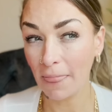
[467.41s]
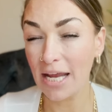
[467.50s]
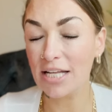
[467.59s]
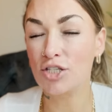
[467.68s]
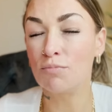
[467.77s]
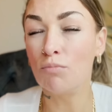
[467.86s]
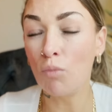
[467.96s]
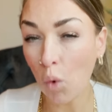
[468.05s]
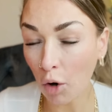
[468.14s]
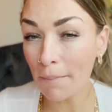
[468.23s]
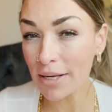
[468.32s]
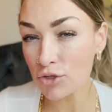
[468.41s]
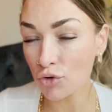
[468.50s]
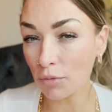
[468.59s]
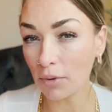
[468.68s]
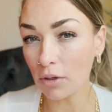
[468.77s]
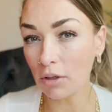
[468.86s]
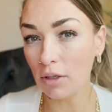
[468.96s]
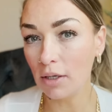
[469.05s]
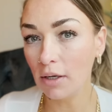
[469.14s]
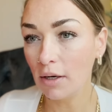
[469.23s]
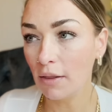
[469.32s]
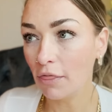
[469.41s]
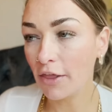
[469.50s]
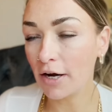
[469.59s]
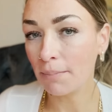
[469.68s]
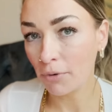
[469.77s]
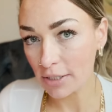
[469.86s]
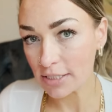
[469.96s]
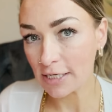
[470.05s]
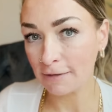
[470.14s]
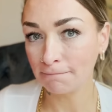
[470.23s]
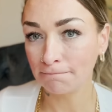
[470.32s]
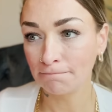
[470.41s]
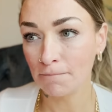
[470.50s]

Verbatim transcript: It's more miserable than a prison.